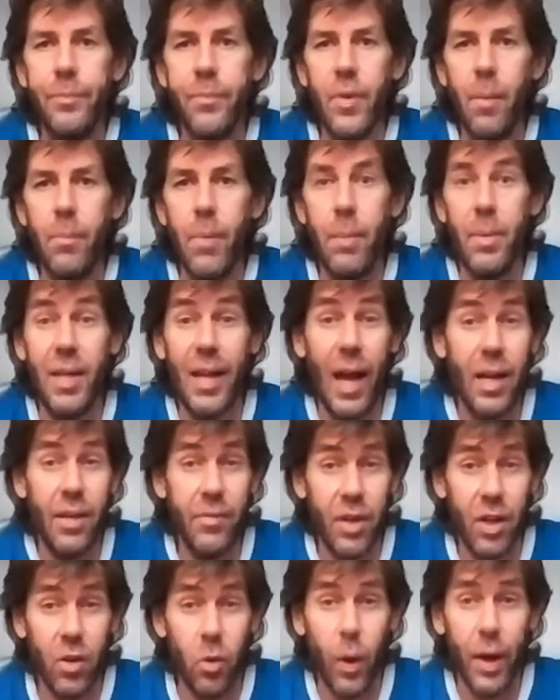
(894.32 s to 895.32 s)
maybe not
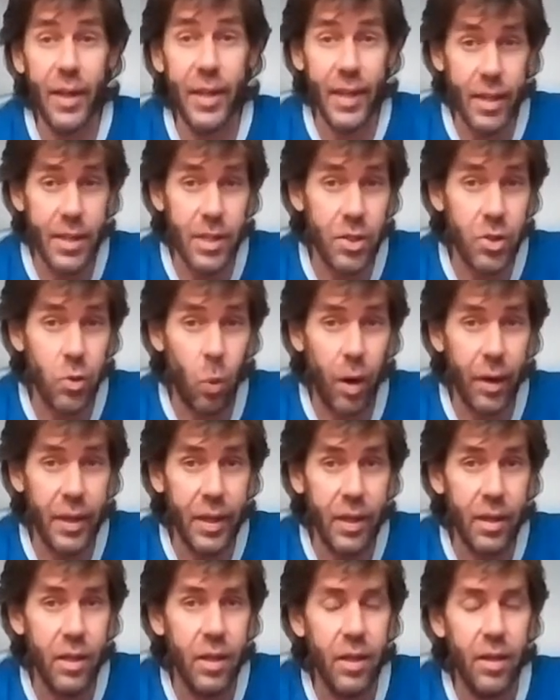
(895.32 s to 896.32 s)
even quite get to
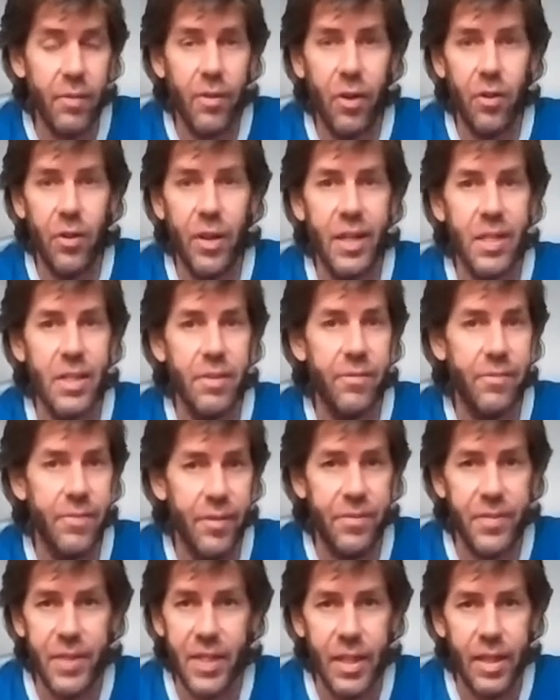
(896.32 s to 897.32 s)
20. If I only get to
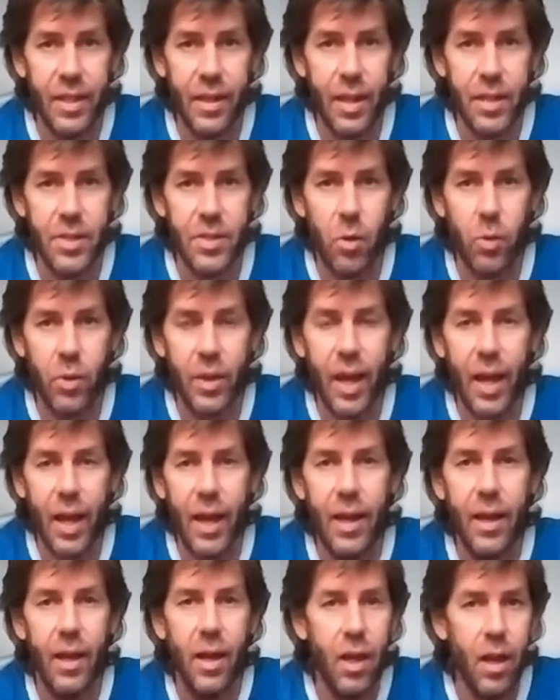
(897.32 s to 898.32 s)
15, that's
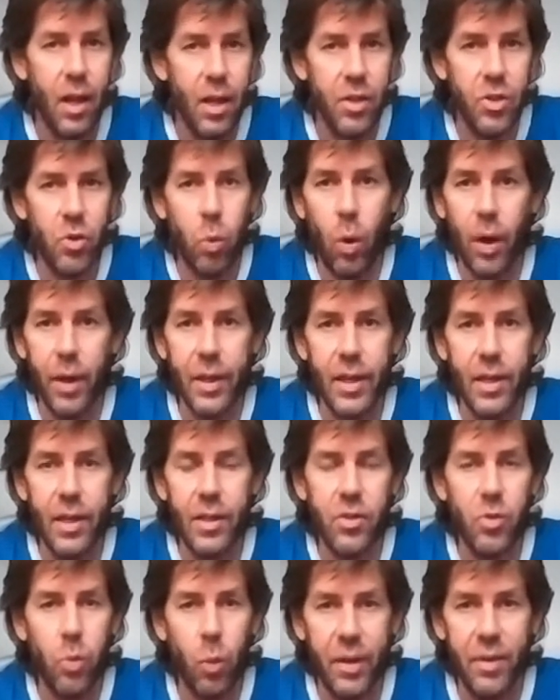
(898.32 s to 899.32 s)
okay. 20,
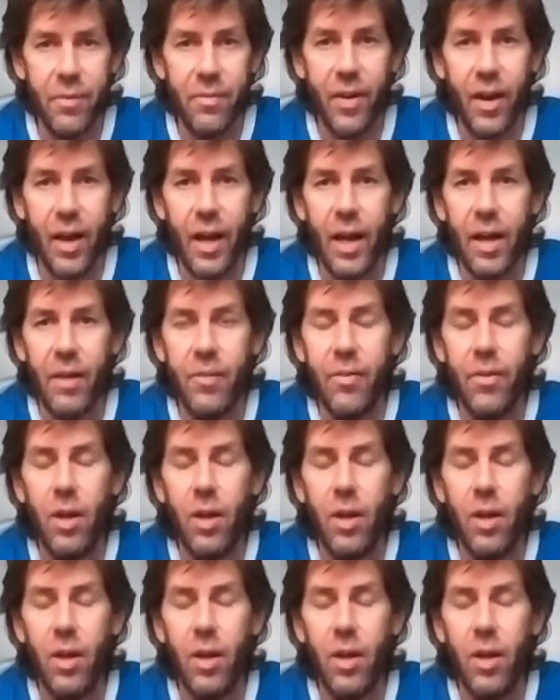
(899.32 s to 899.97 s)
25,